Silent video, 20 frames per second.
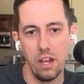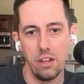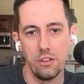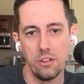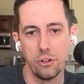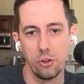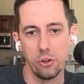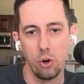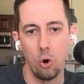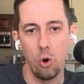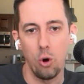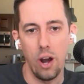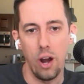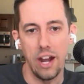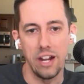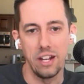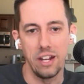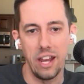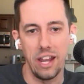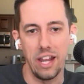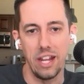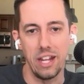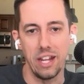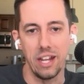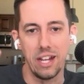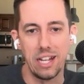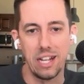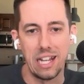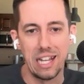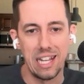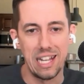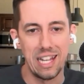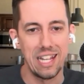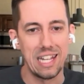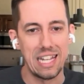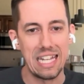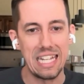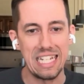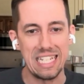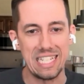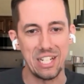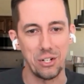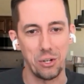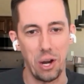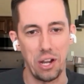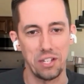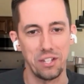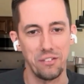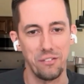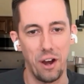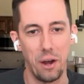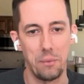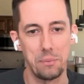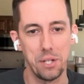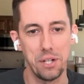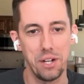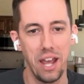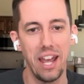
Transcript: So Core added a least aggressive option,